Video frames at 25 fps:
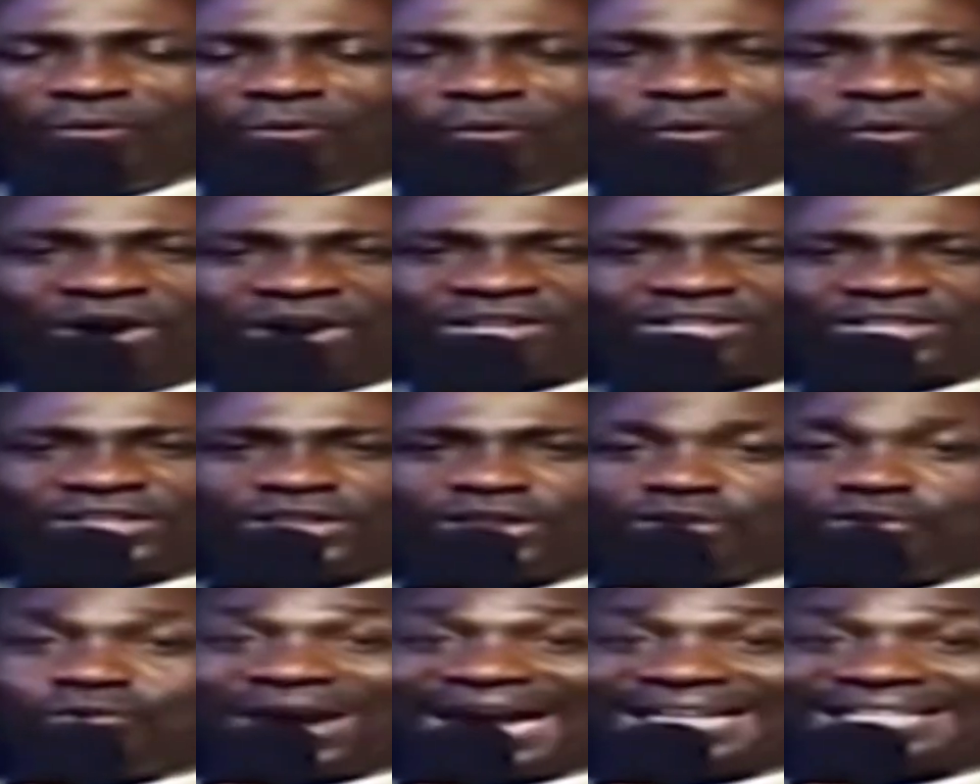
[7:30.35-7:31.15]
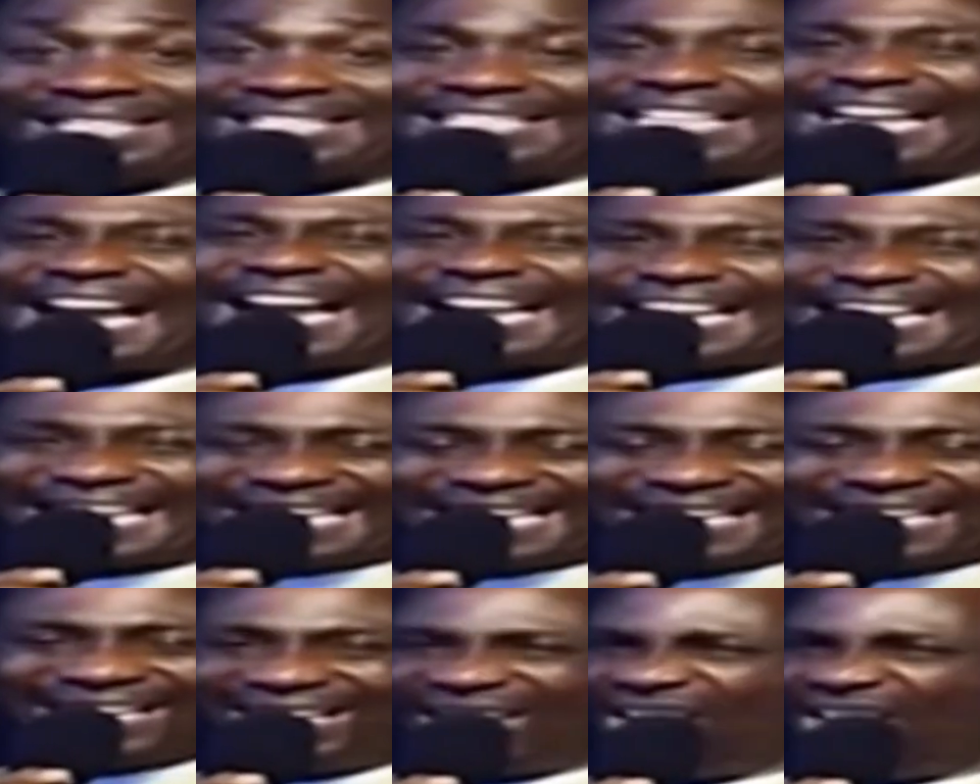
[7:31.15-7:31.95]
What you
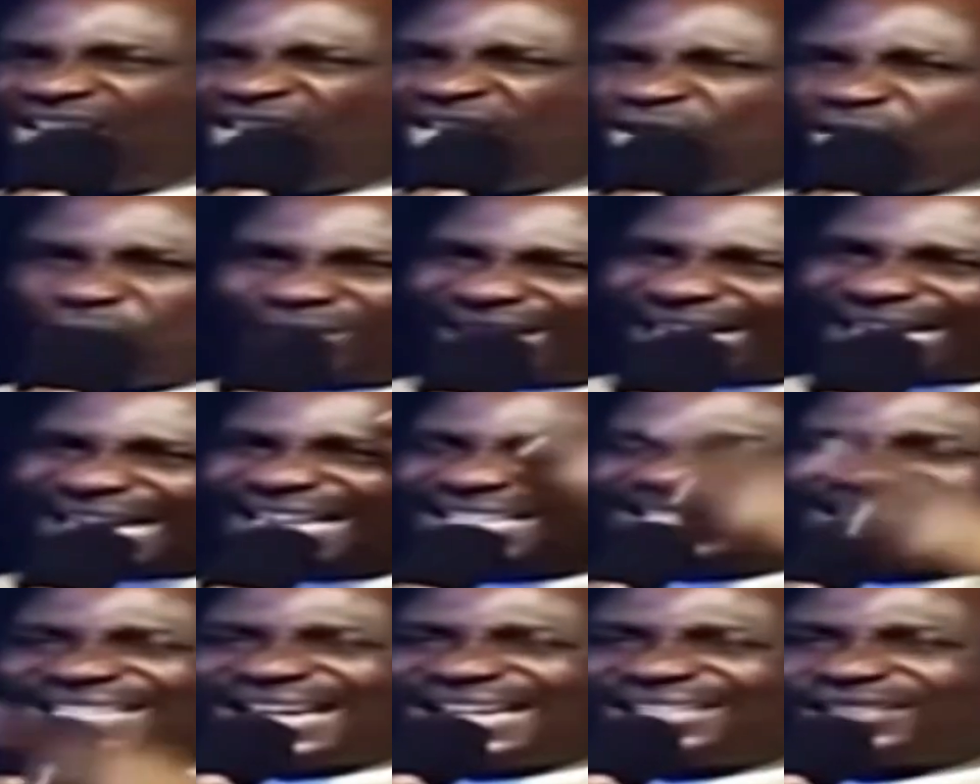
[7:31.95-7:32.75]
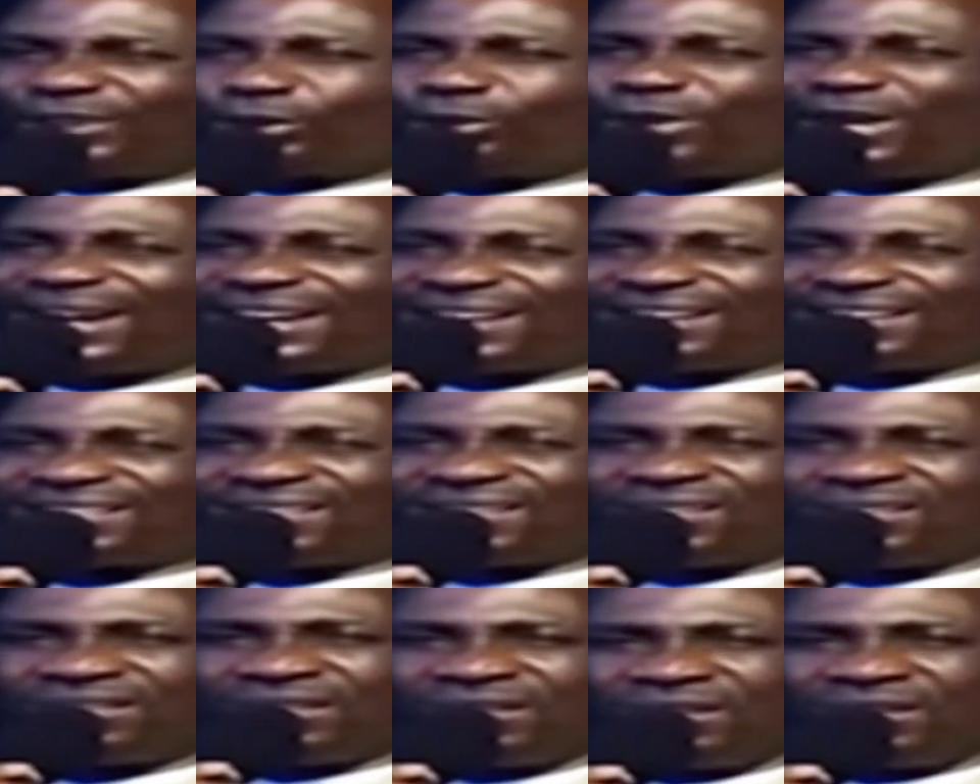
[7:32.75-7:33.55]
attack, you can't
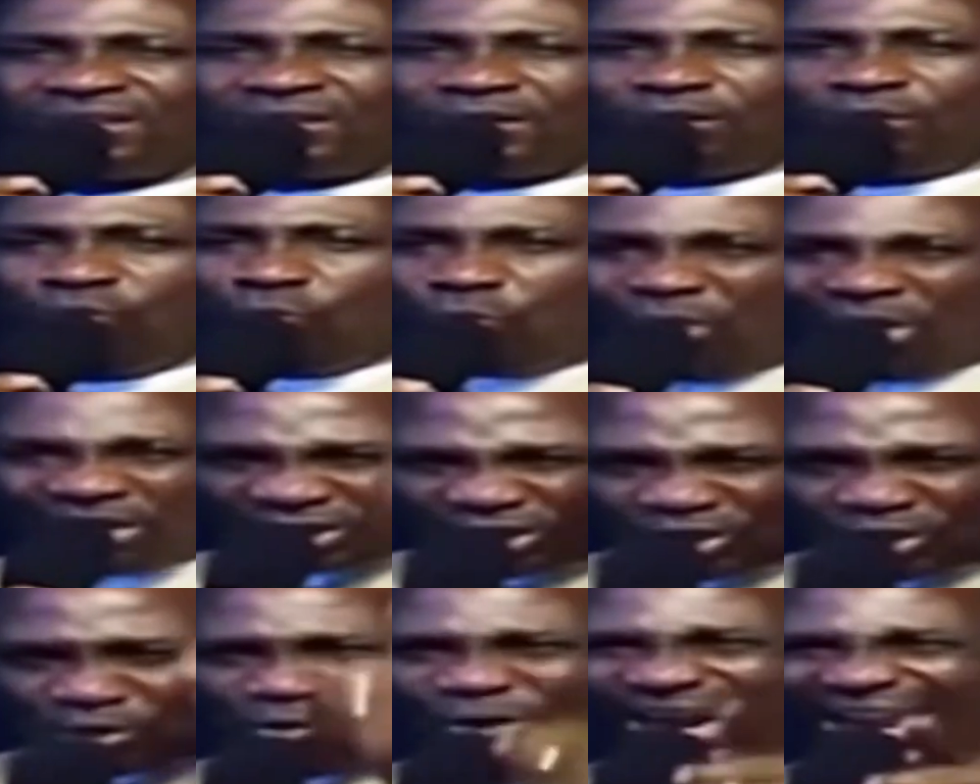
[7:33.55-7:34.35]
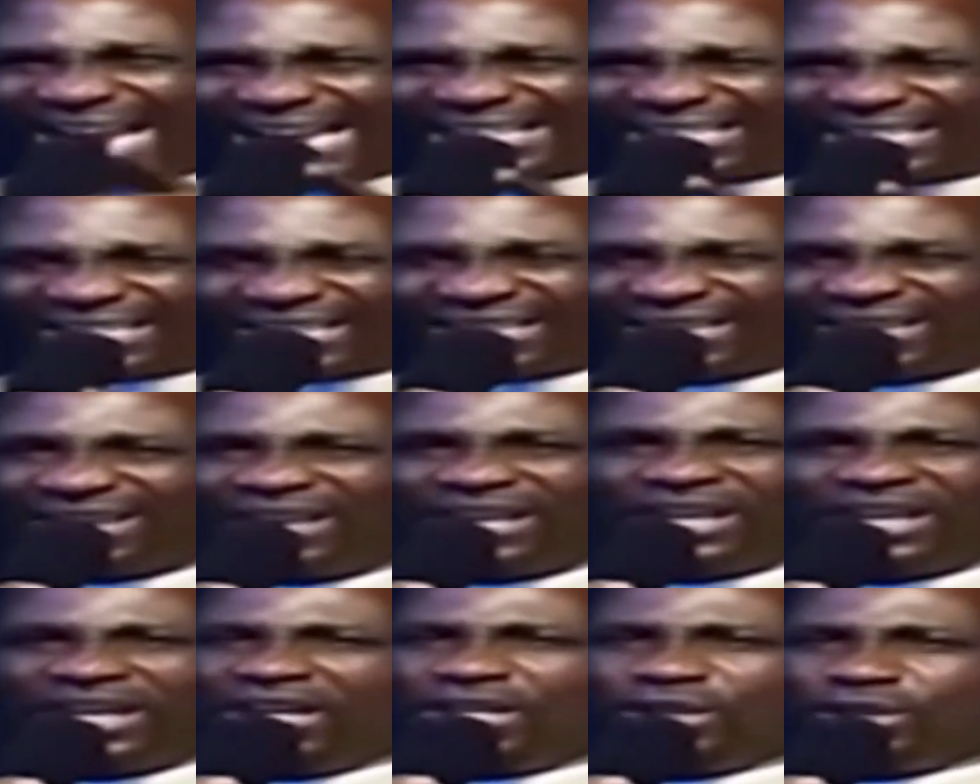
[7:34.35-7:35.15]
attract. What you hate,
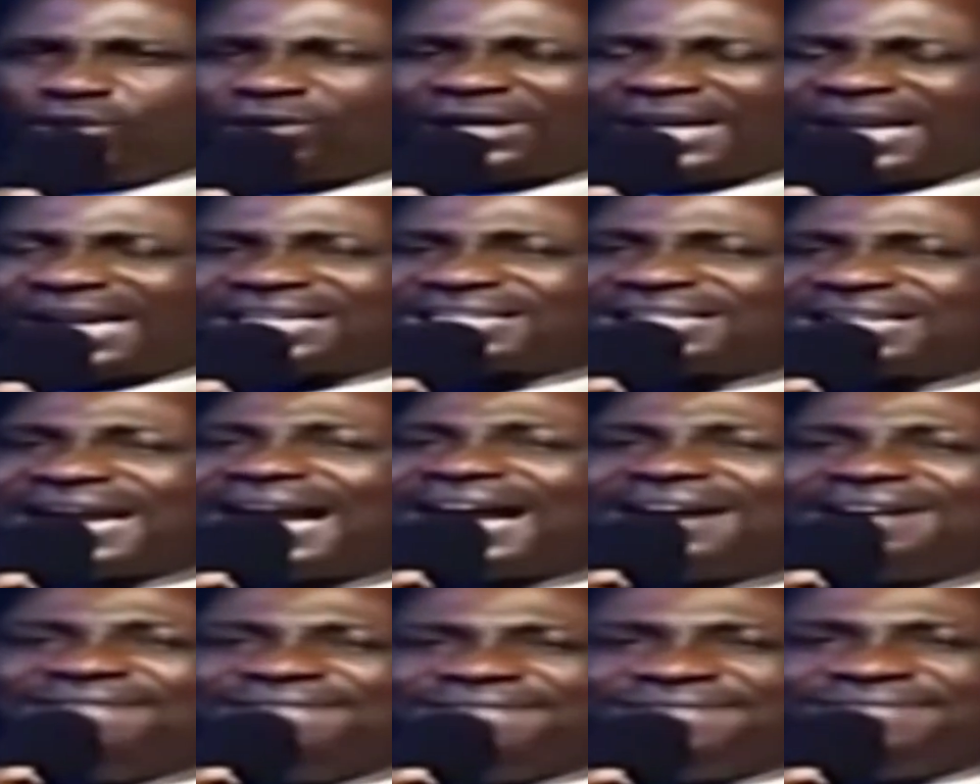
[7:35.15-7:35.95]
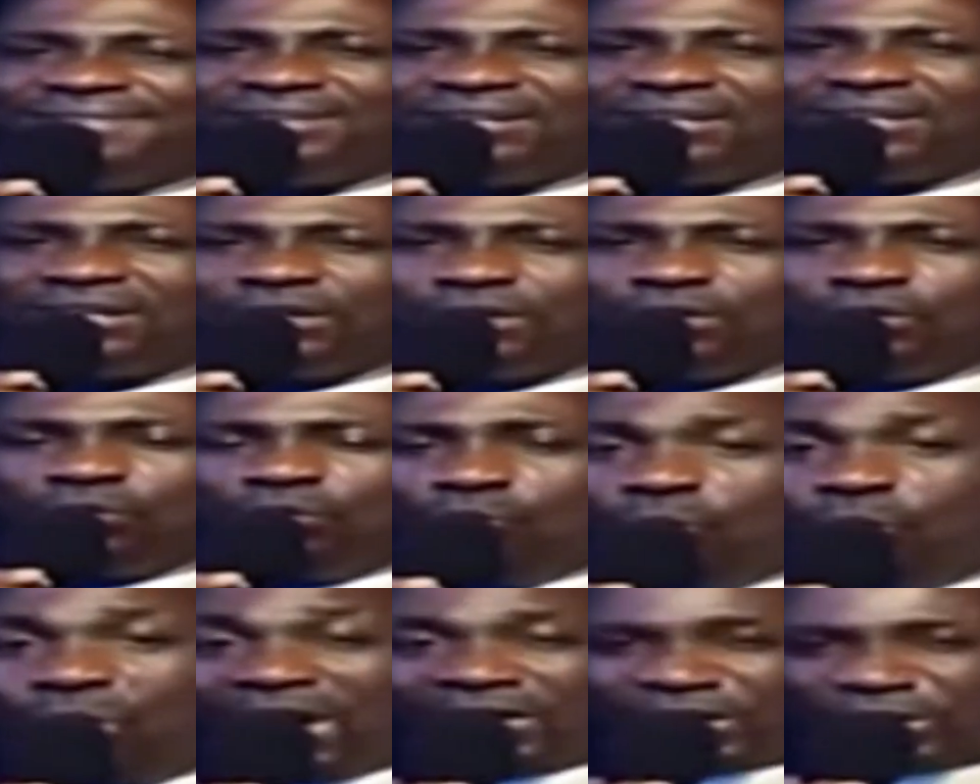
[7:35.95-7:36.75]
you can't have.
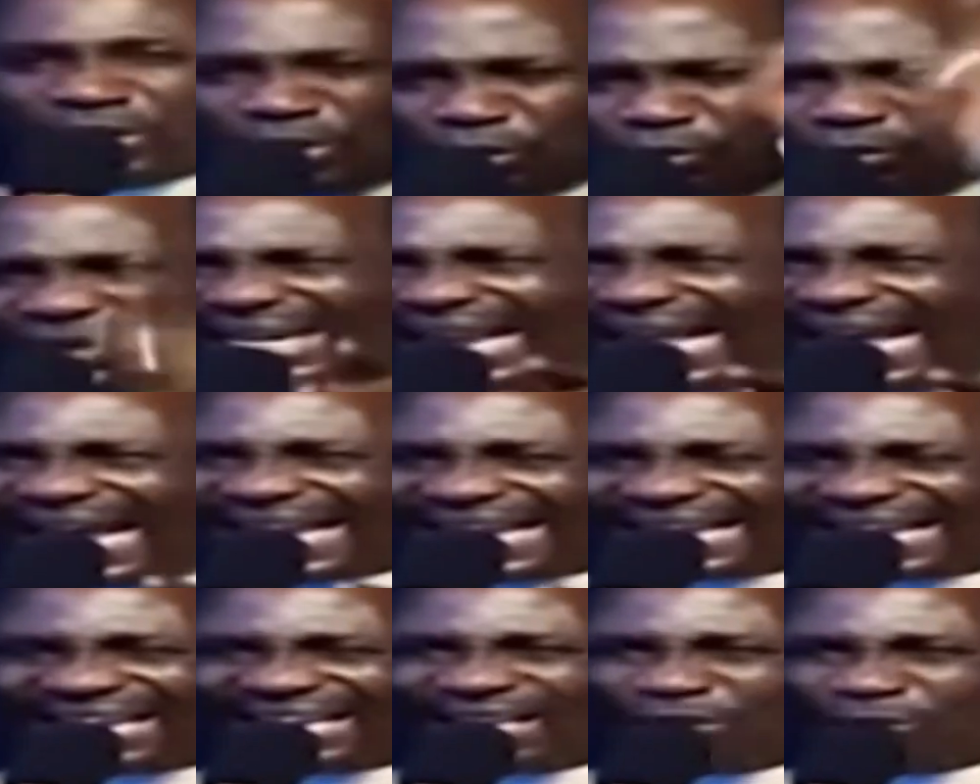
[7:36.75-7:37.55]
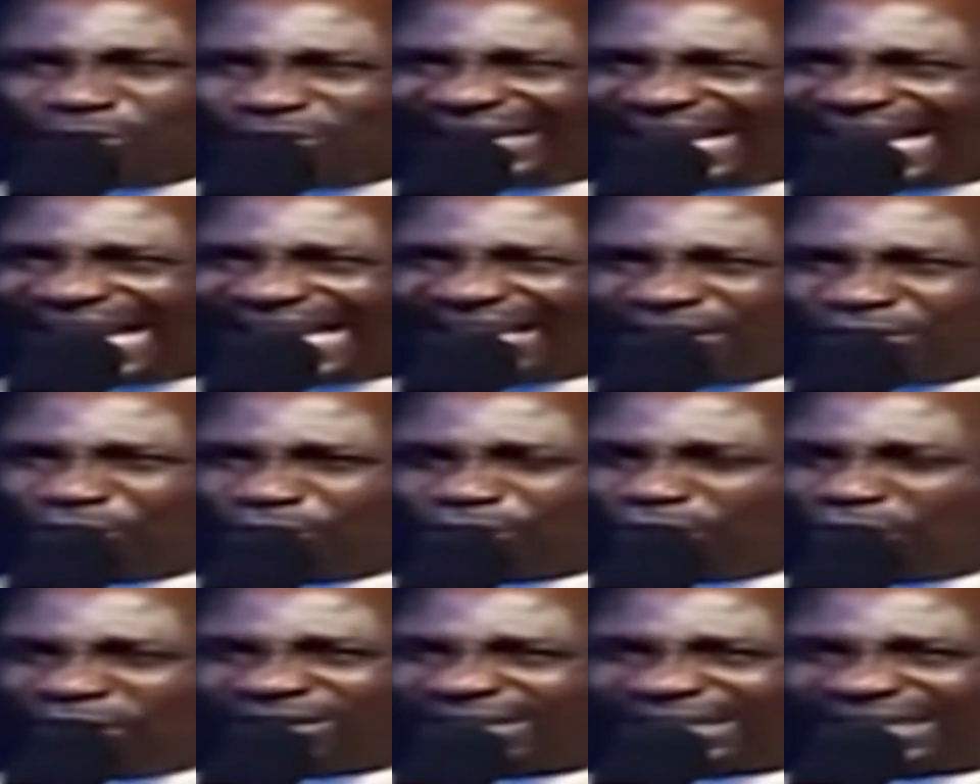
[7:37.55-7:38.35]
What you lack, you
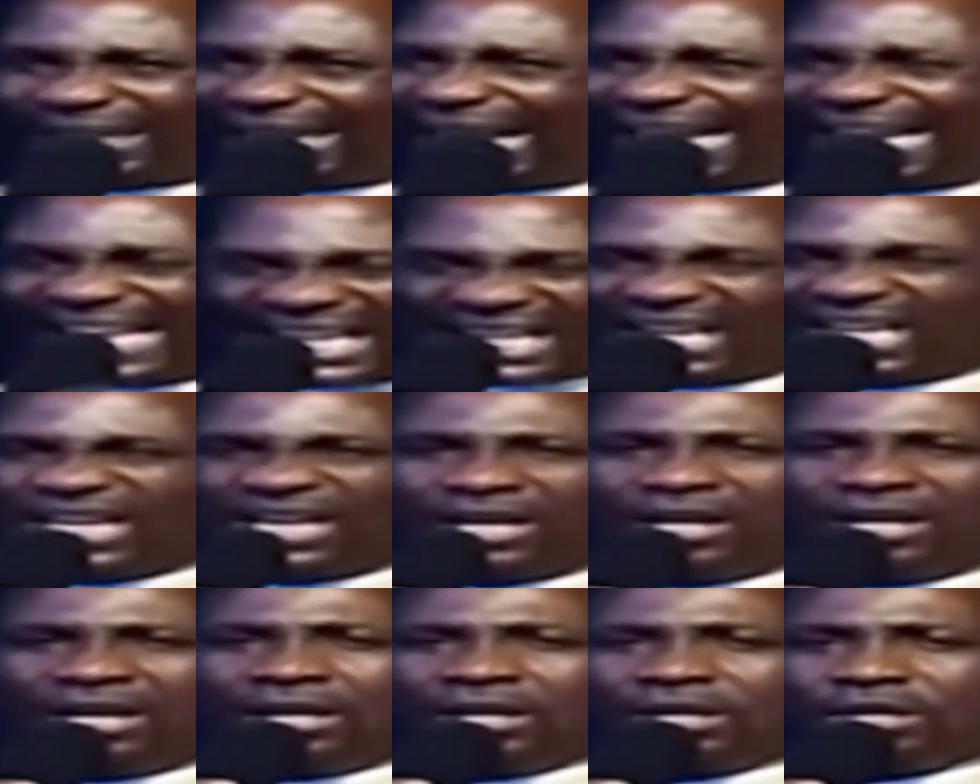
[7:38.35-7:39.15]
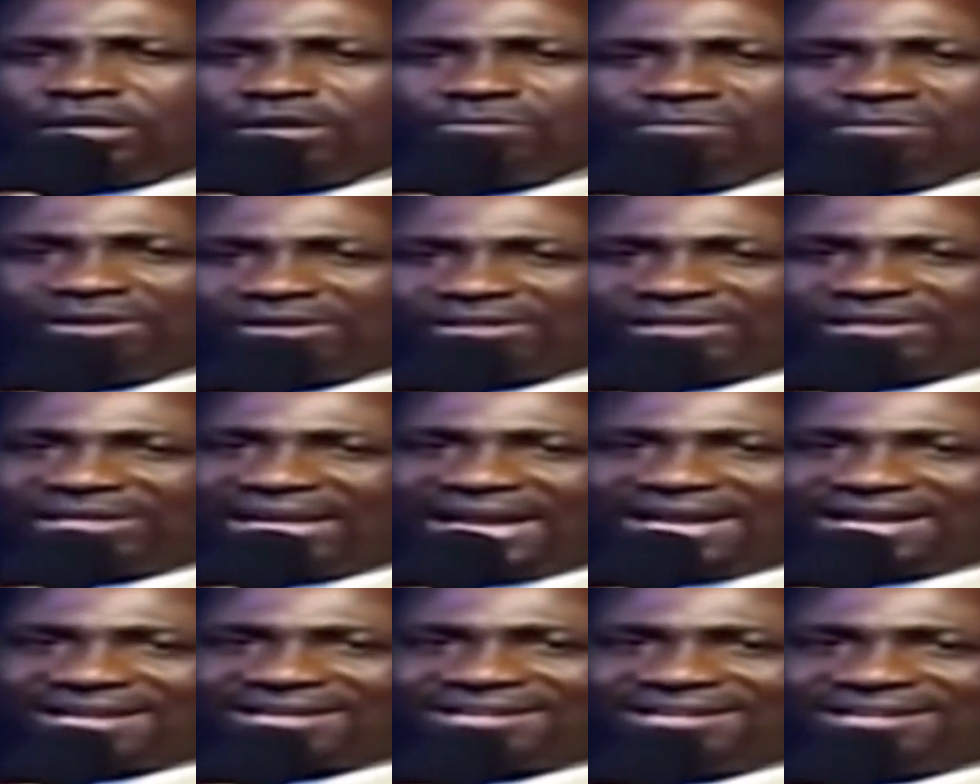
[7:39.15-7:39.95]
don't like, you must
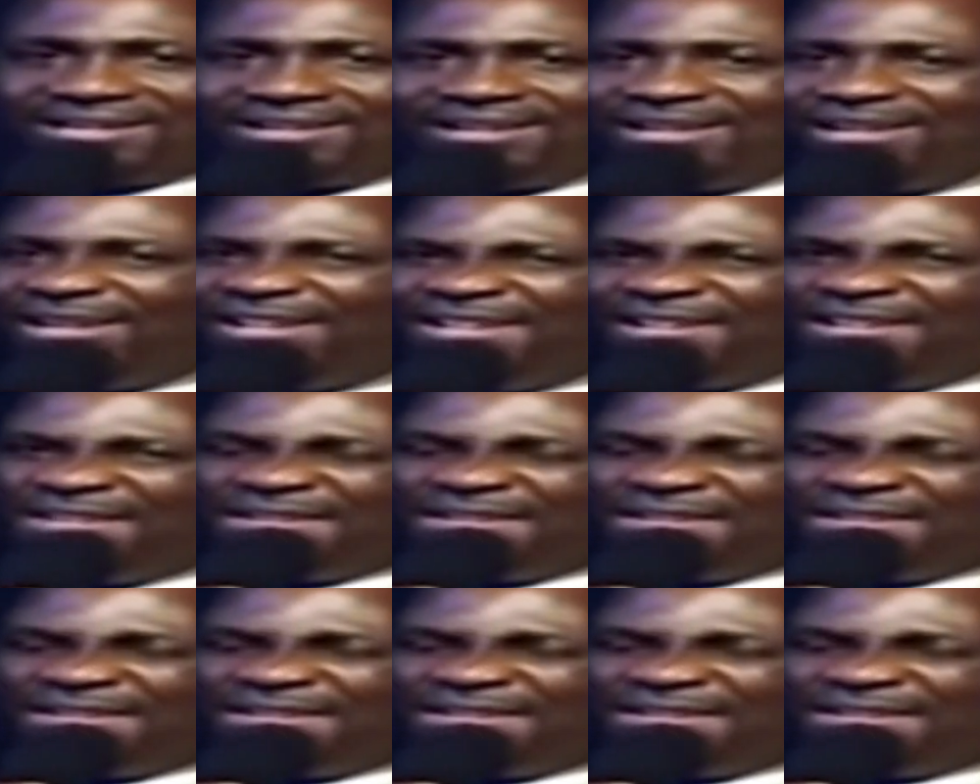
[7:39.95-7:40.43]
lack.